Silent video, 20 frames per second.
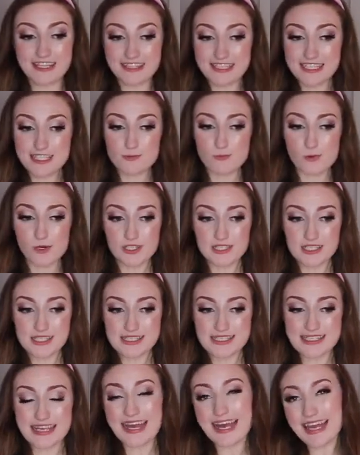and this
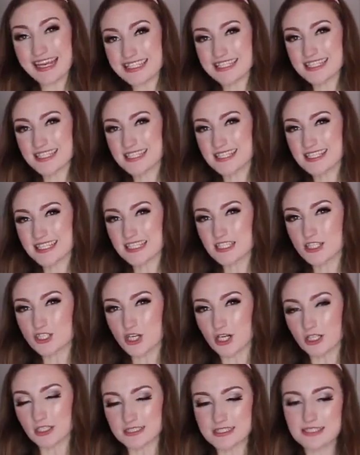was
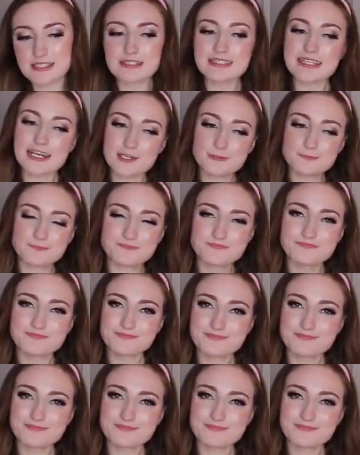$86. Now,